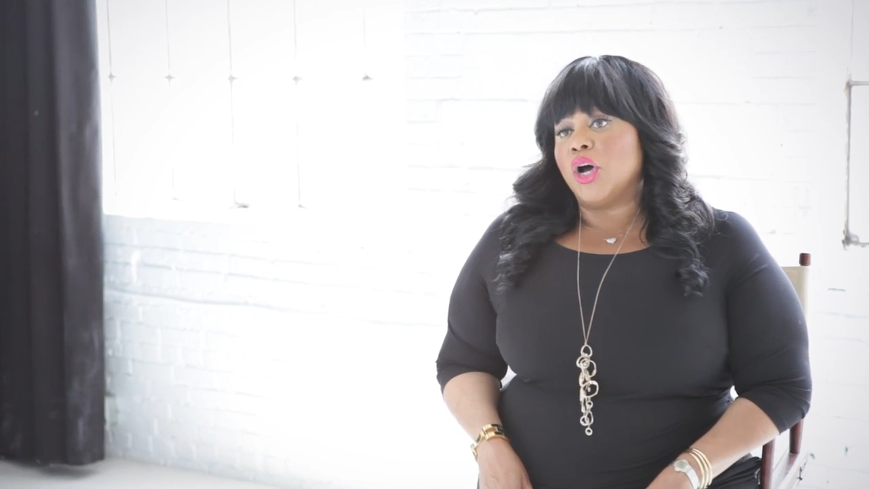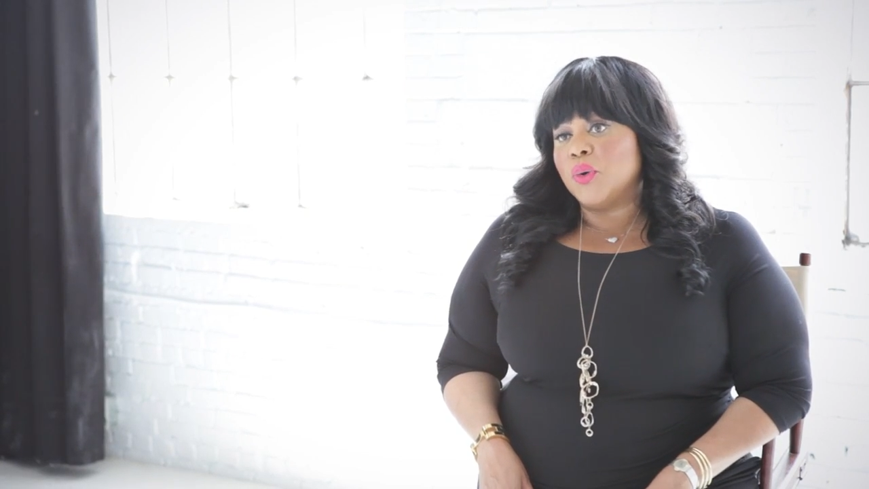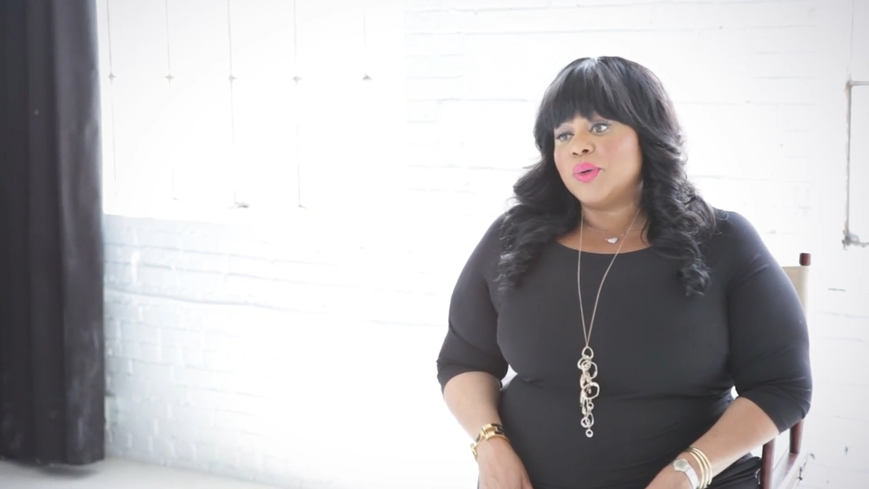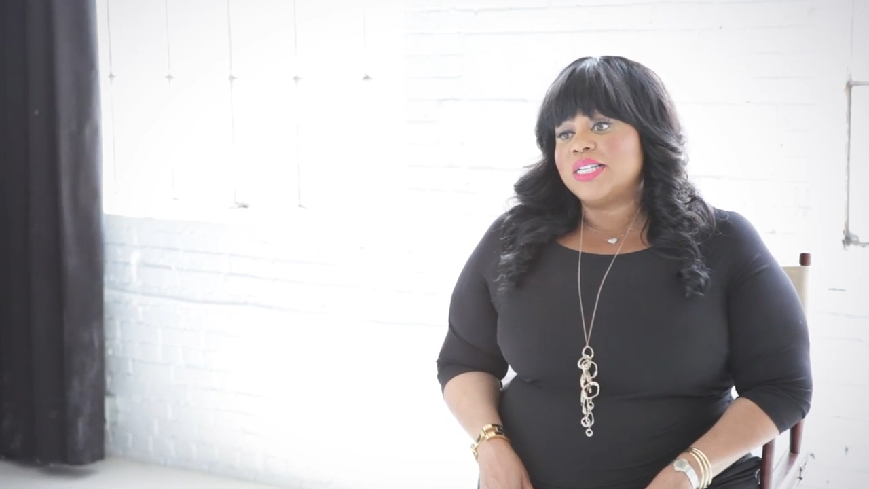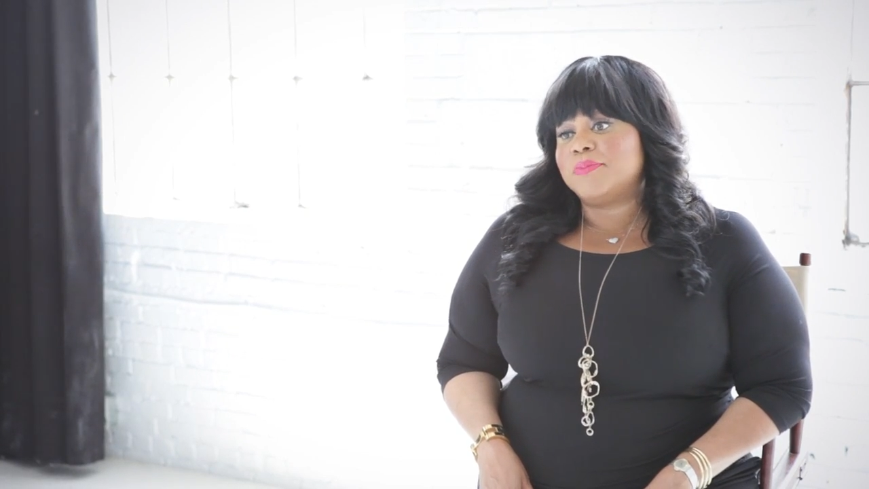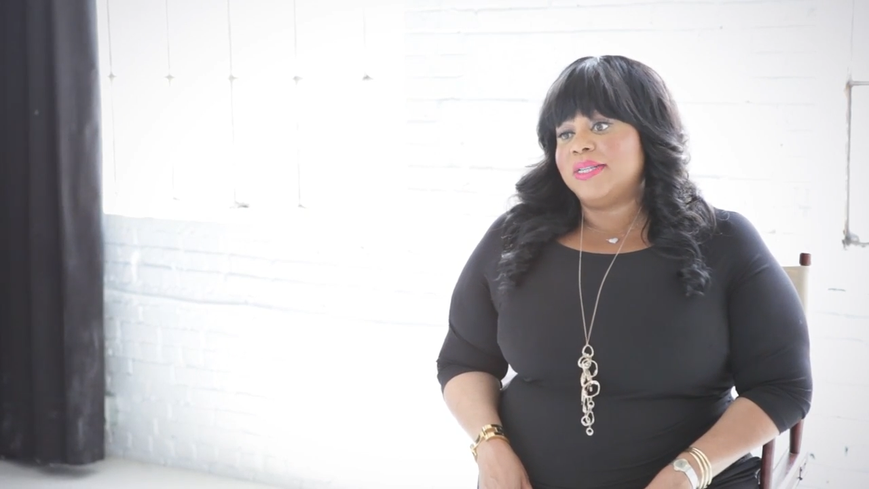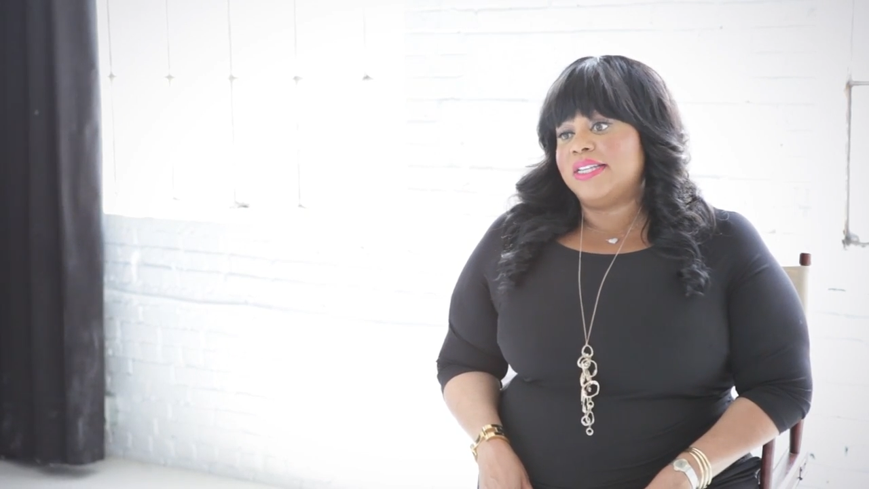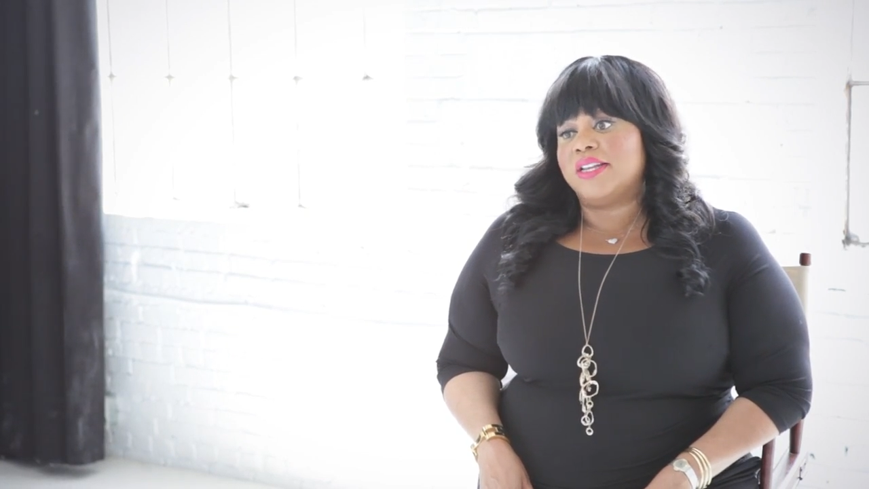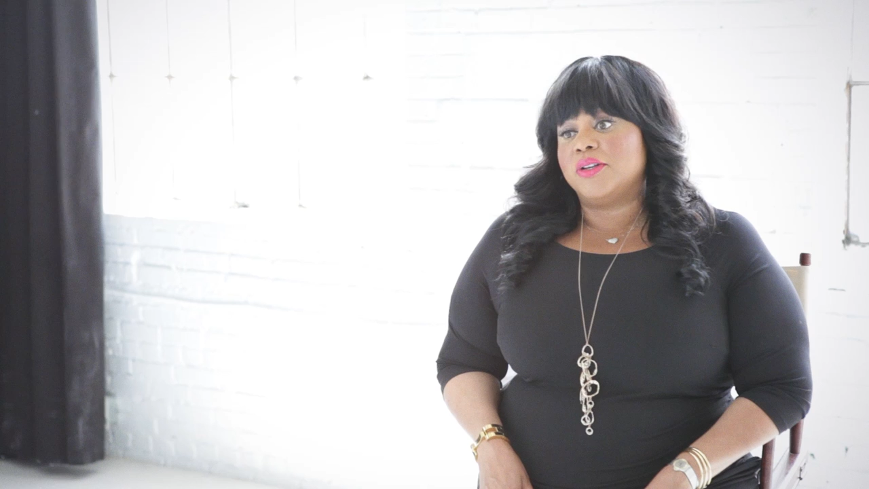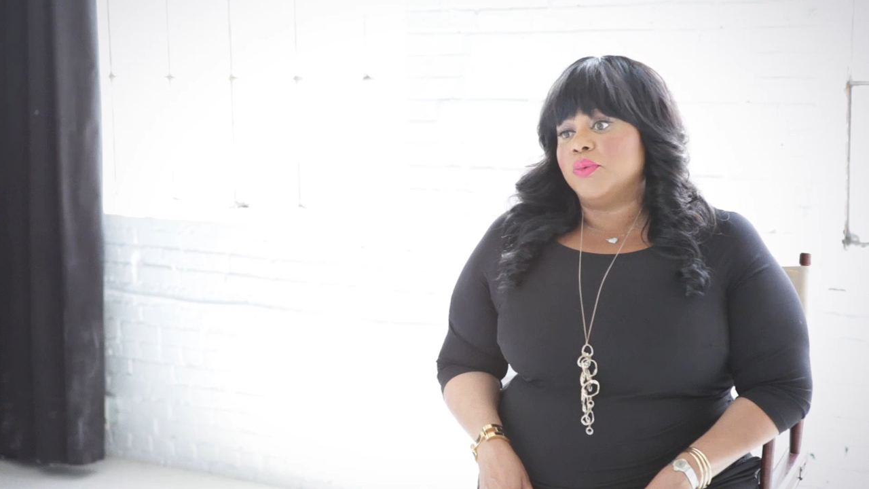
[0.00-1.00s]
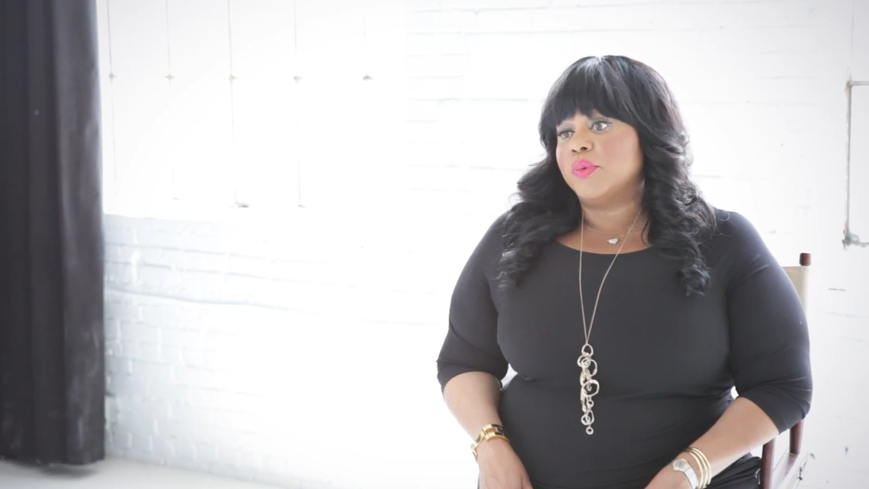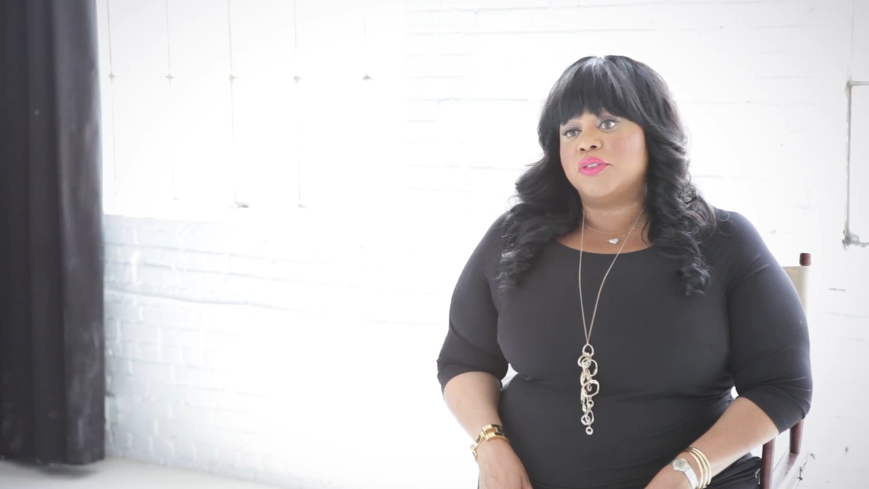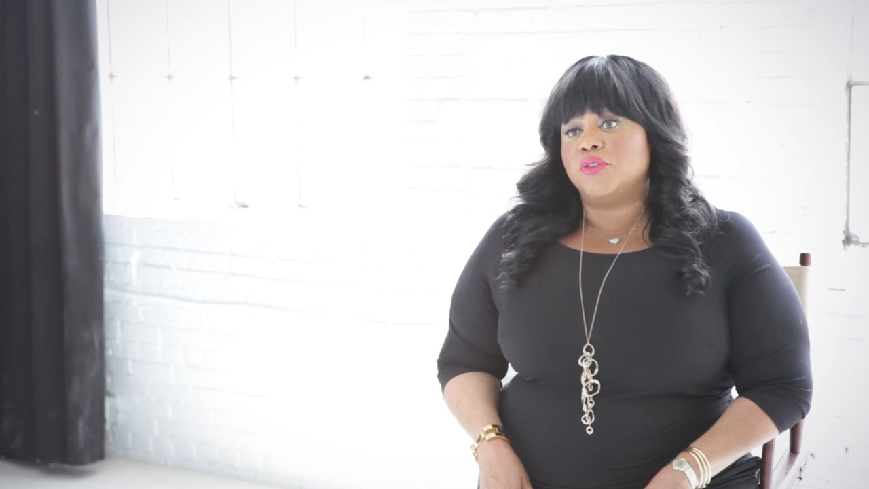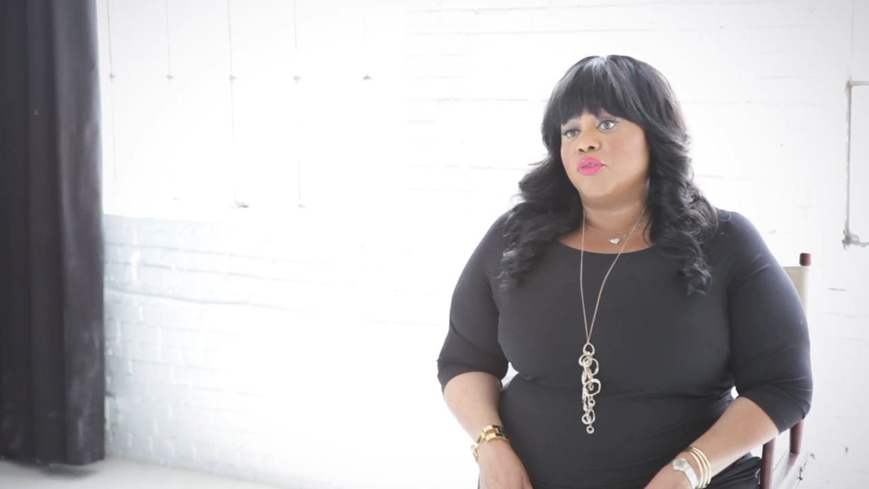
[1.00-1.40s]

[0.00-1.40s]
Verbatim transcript: always begin with